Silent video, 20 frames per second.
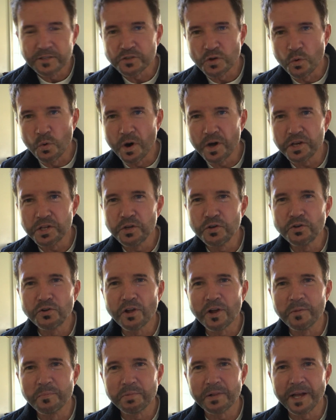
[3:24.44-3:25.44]
So what do you
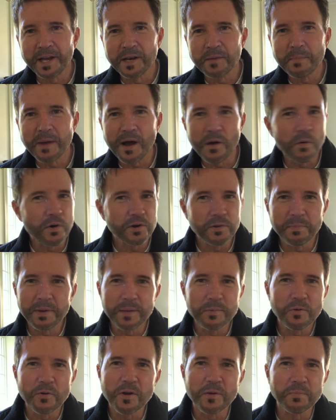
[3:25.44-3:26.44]
complain about? What do
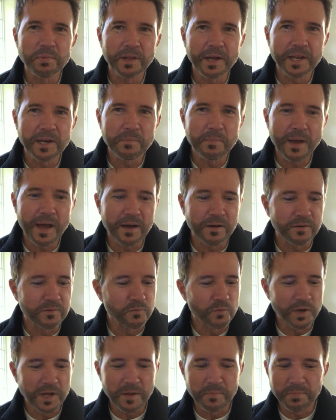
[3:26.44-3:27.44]
people complain
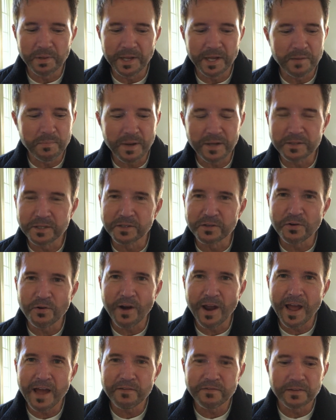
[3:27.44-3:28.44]
about? We complain about the
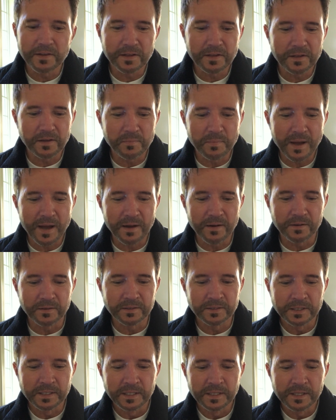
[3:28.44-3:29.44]
traffic,
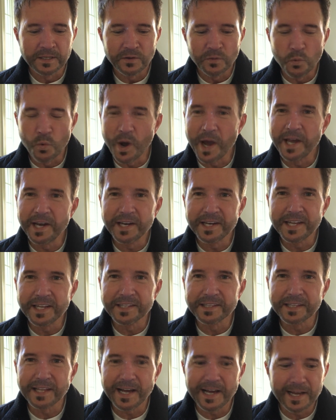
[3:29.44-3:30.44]
about waiting
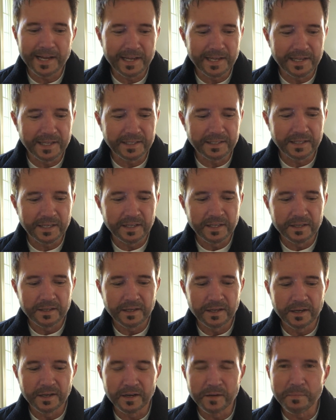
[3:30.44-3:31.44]
in line,
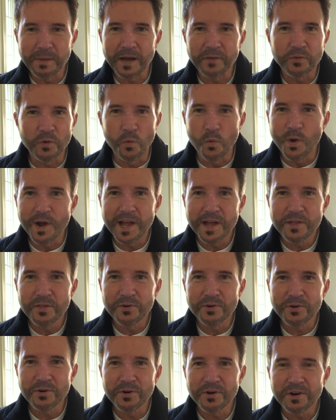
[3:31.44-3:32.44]
uh, about the
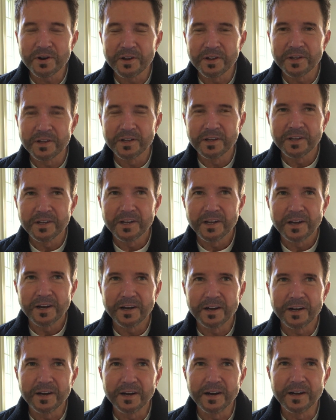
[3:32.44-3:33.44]
weather.
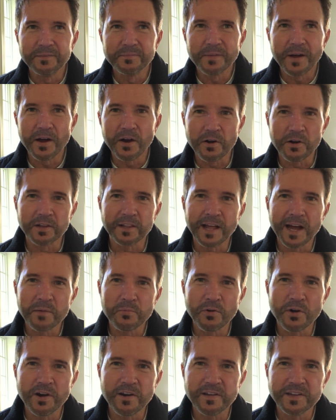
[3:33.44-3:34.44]
Uh, I heard a
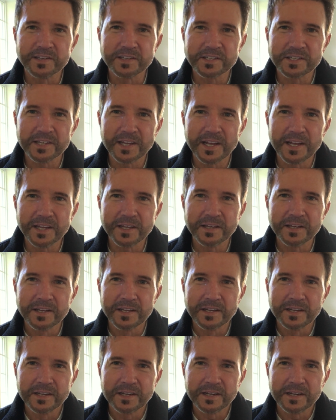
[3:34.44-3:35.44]
librarian say
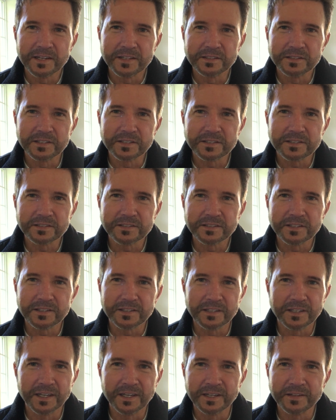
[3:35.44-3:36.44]
uh, just
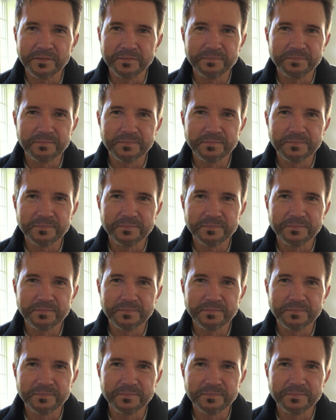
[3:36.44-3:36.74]
uh,